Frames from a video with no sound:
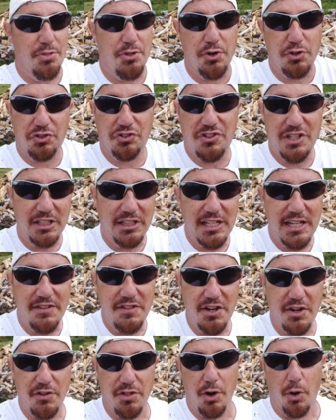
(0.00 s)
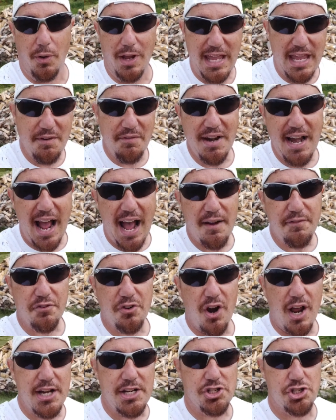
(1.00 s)
They're still in there though. Even
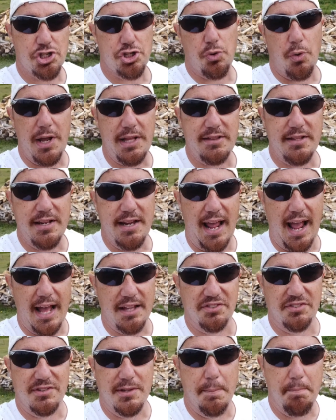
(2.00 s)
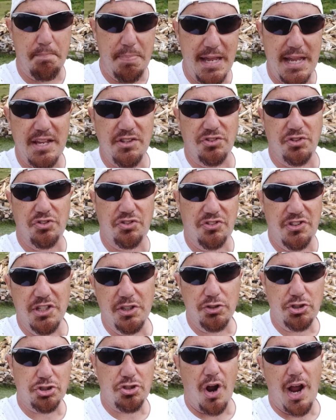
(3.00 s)
after I destroyed the nest, the bees are
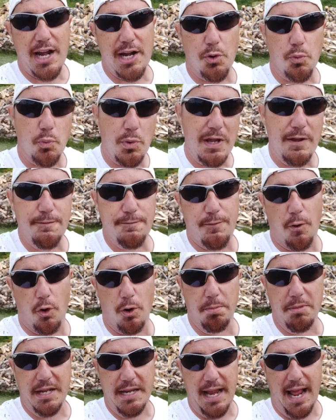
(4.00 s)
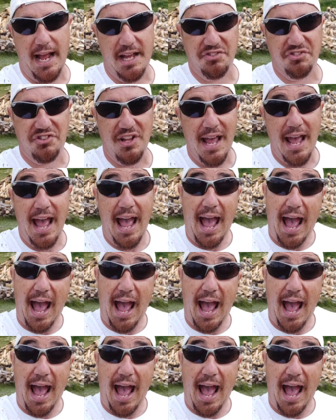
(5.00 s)
still trying to reform the nest.